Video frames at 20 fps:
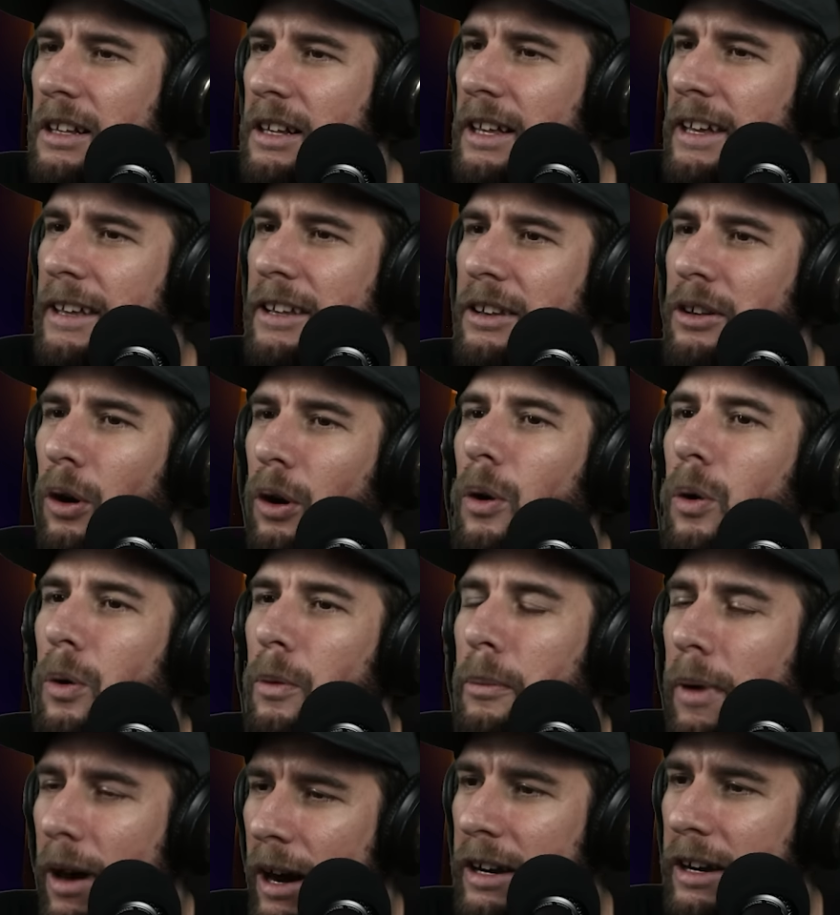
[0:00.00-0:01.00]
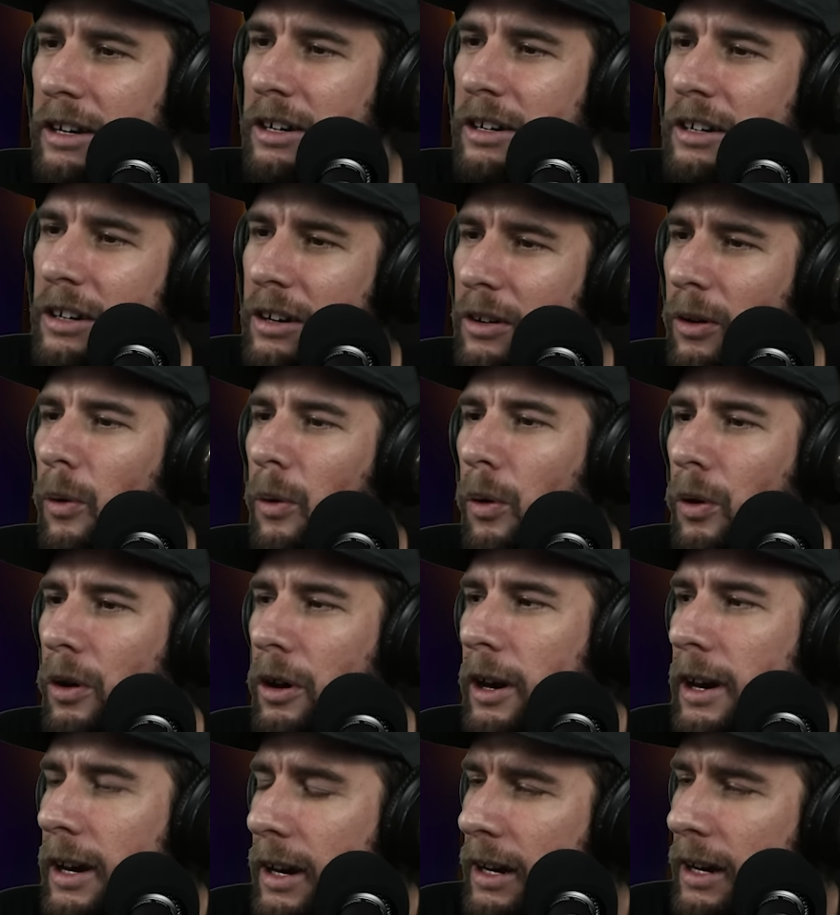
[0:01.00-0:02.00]
Like, no monitor
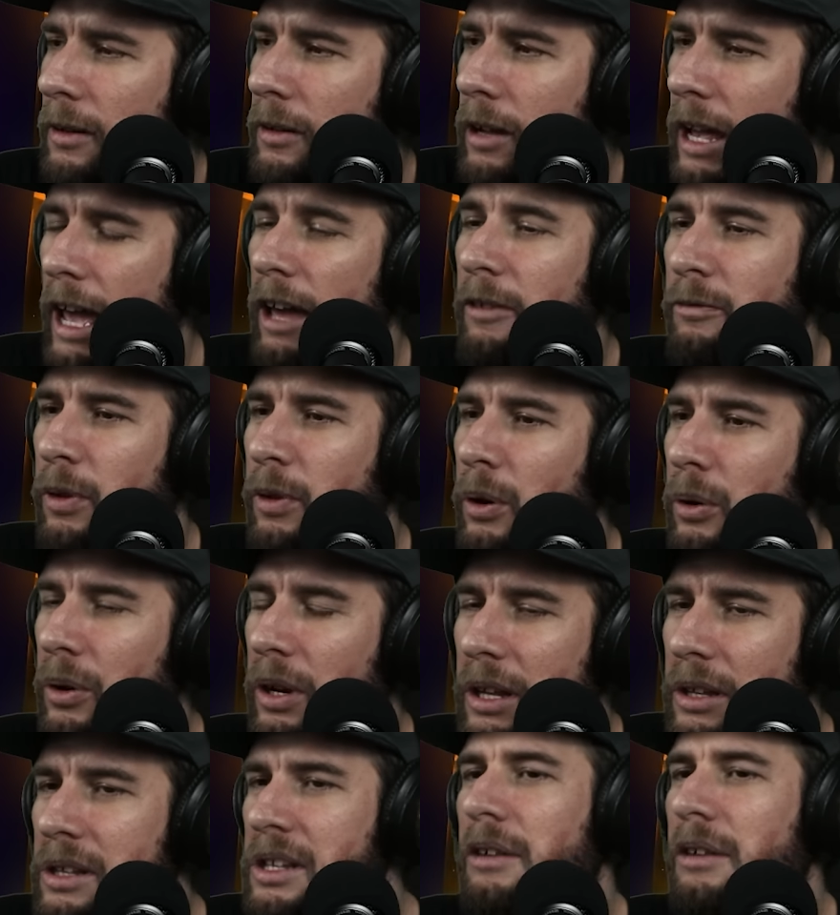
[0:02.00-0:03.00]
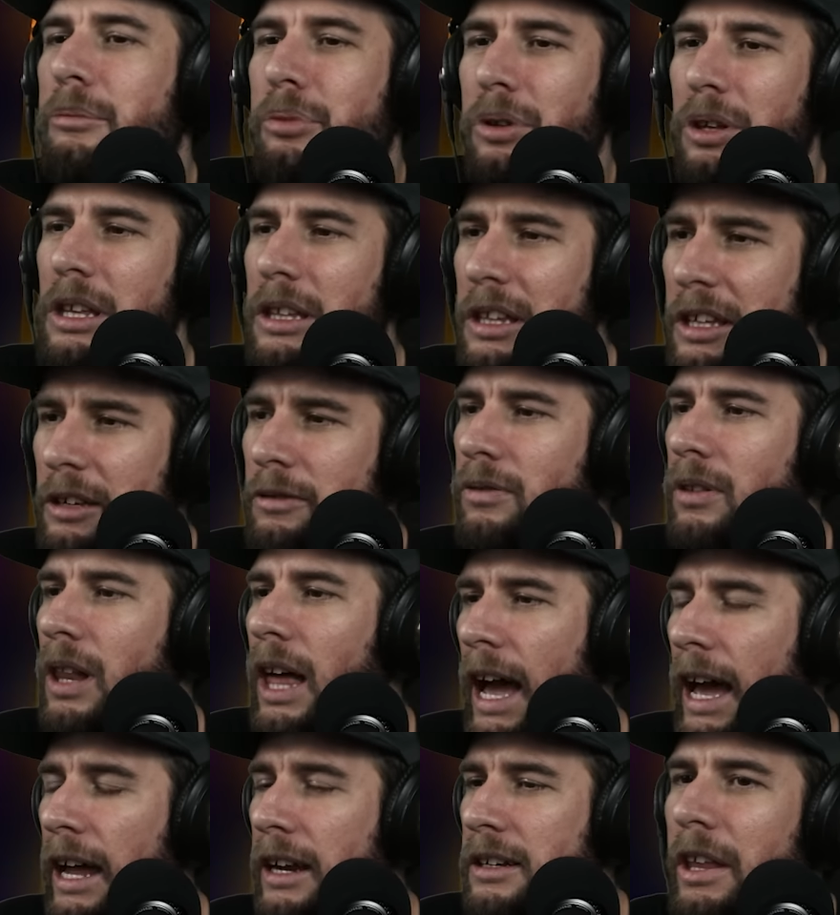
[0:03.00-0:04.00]
or headphone is completely
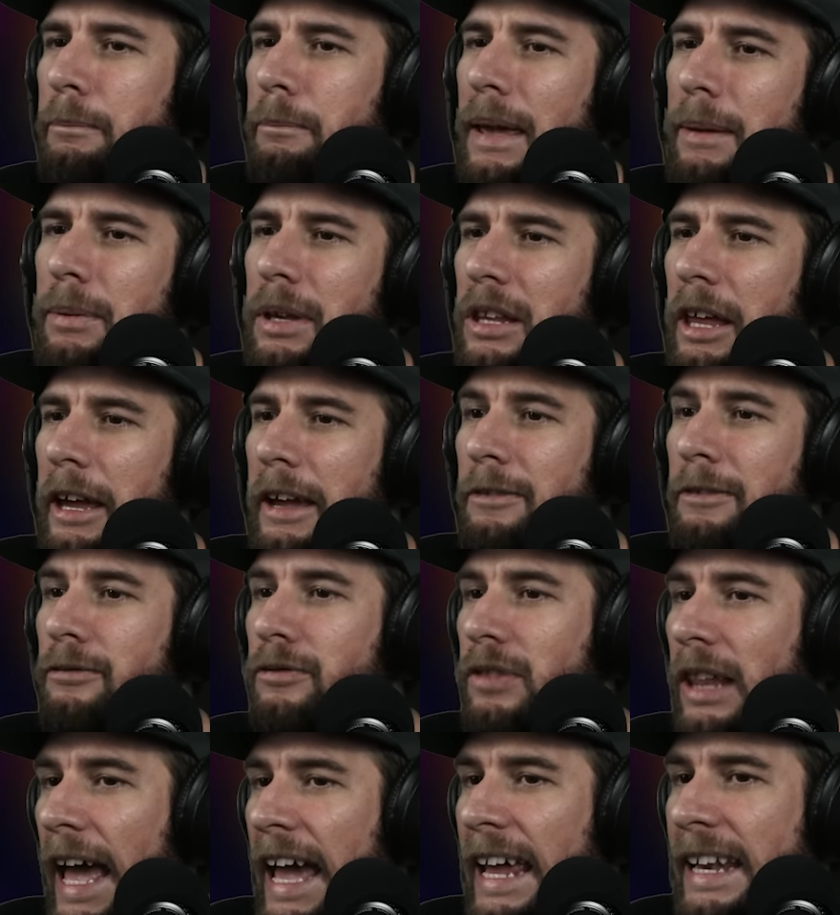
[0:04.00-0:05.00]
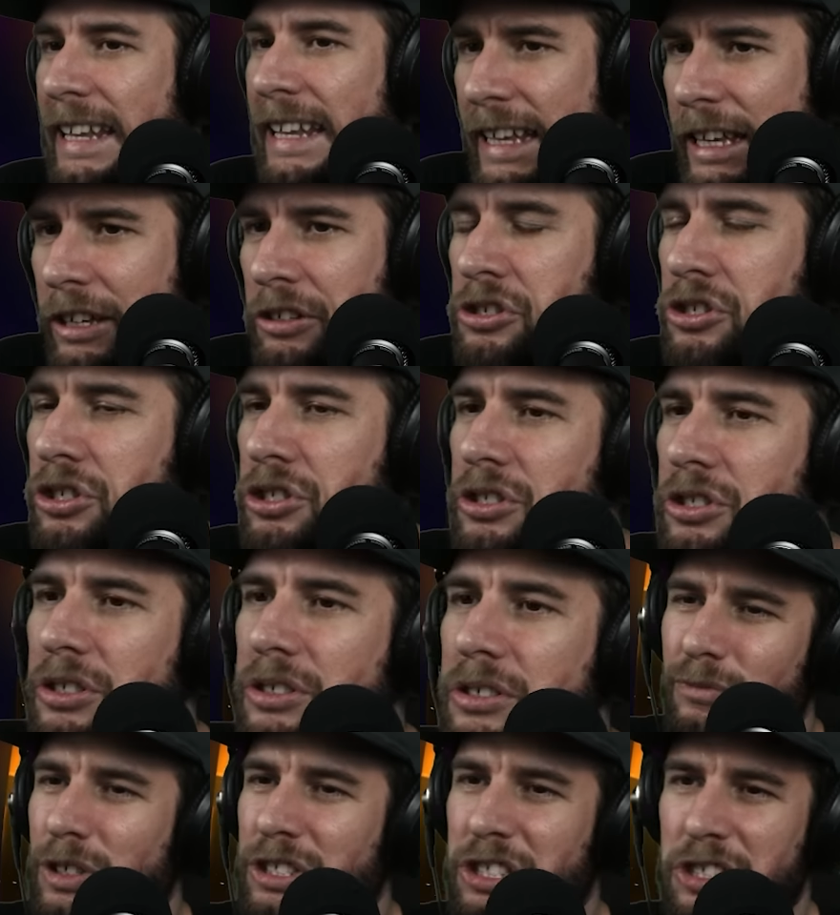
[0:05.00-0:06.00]
flat. Like, maybe like flat ish,
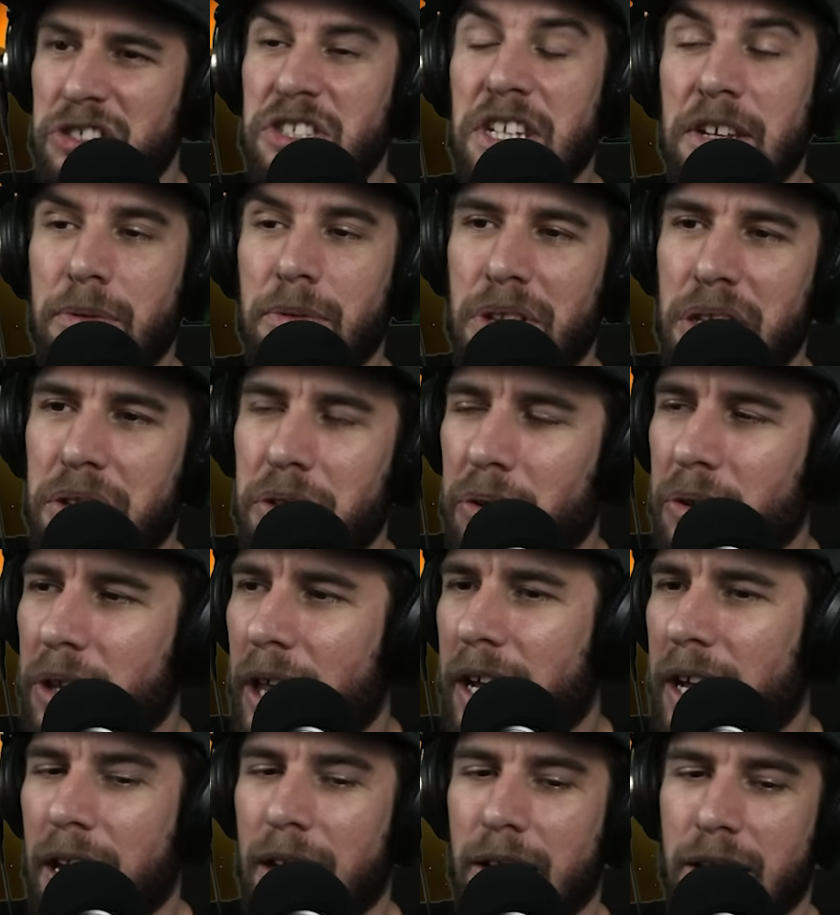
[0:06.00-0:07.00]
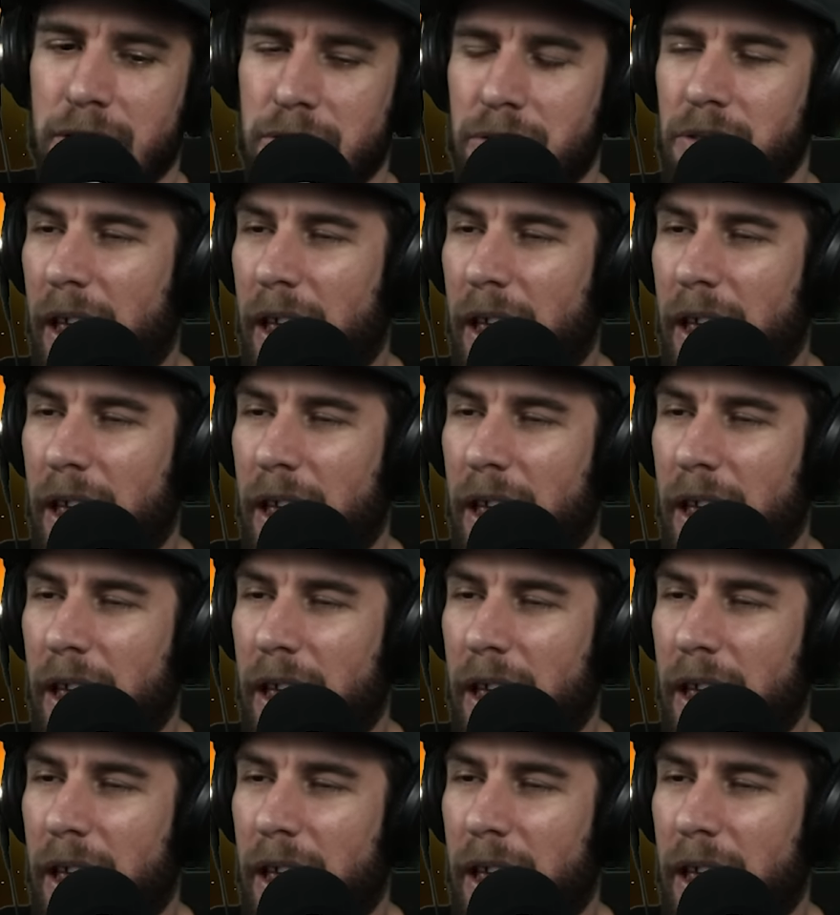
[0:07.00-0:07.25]
which is even still like a.